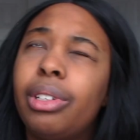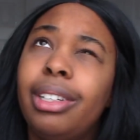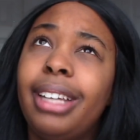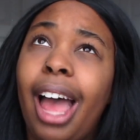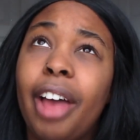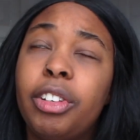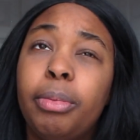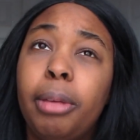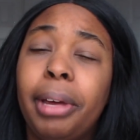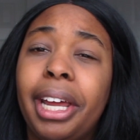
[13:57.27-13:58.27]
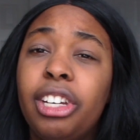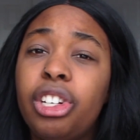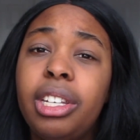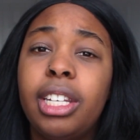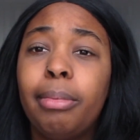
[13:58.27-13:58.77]
didn't have to be, but it
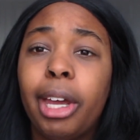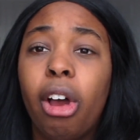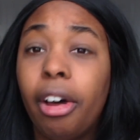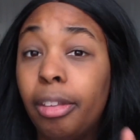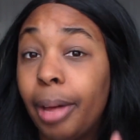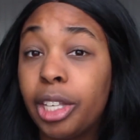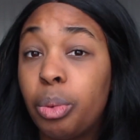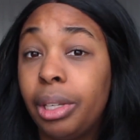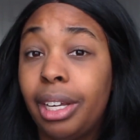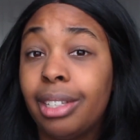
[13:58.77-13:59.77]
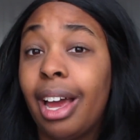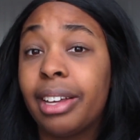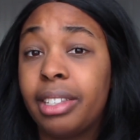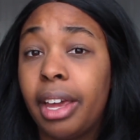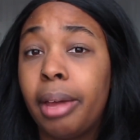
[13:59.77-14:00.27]
just seemed like all the beds were the
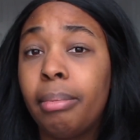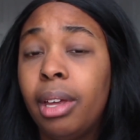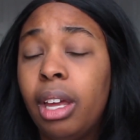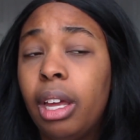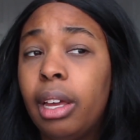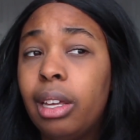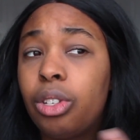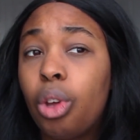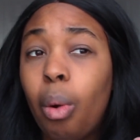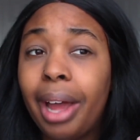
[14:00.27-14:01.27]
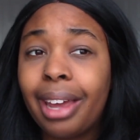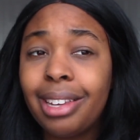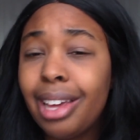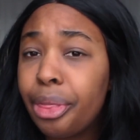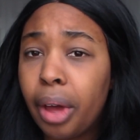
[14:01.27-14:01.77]
exact same. So I
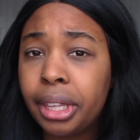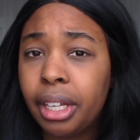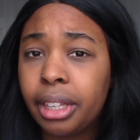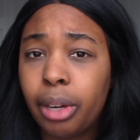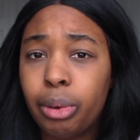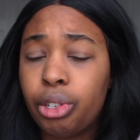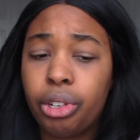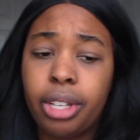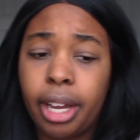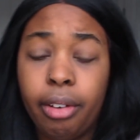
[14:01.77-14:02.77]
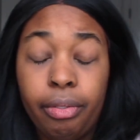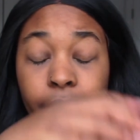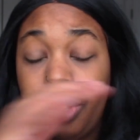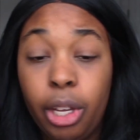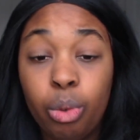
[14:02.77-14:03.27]
guess I thought that there was just like a
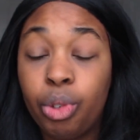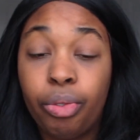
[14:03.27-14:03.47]
huge